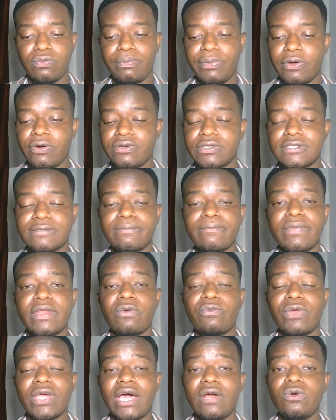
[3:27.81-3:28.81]
Because
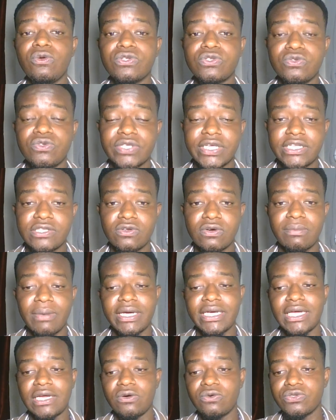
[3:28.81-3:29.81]
we can lose two trades on
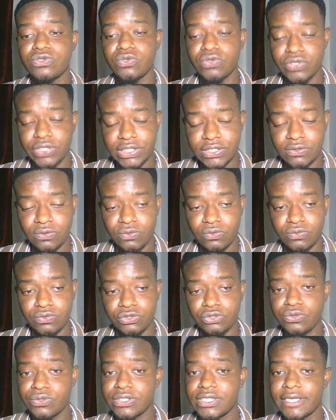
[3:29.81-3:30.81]
Monday and lose two trades on
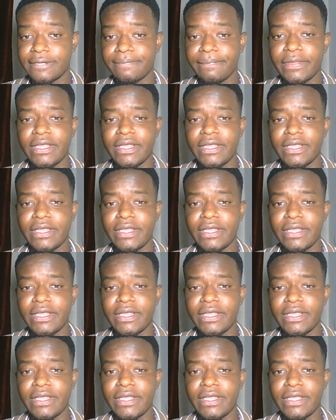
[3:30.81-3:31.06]
Tuesday.